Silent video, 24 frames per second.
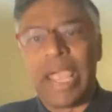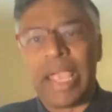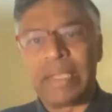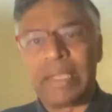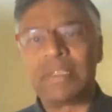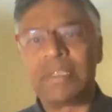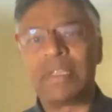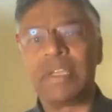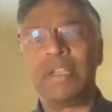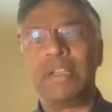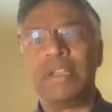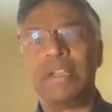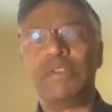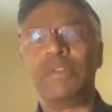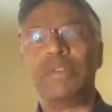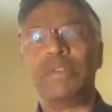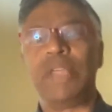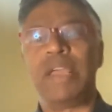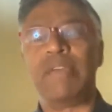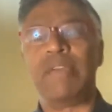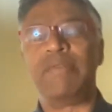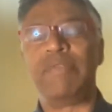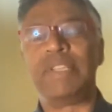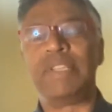external to
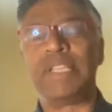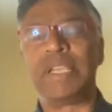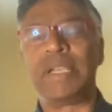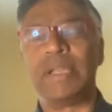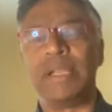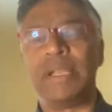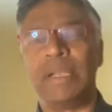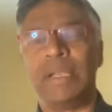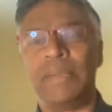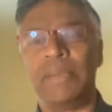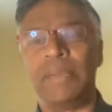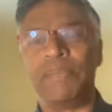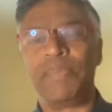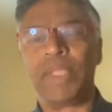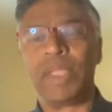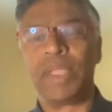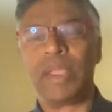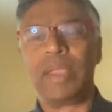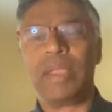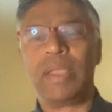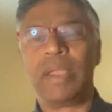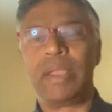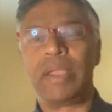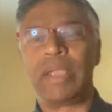their physical
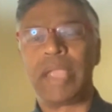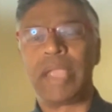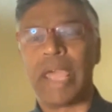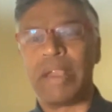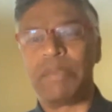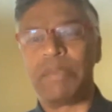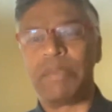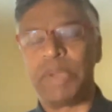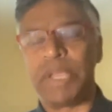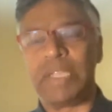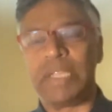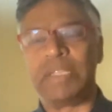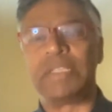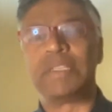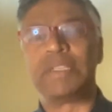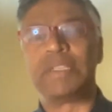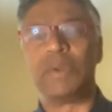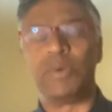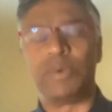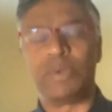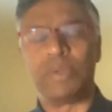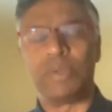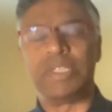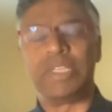carapace,
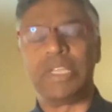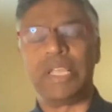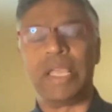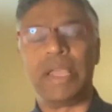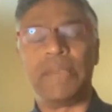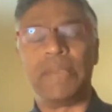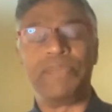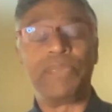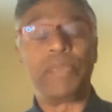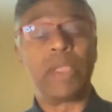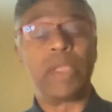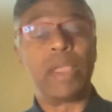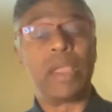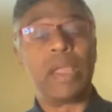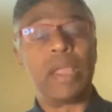so to say.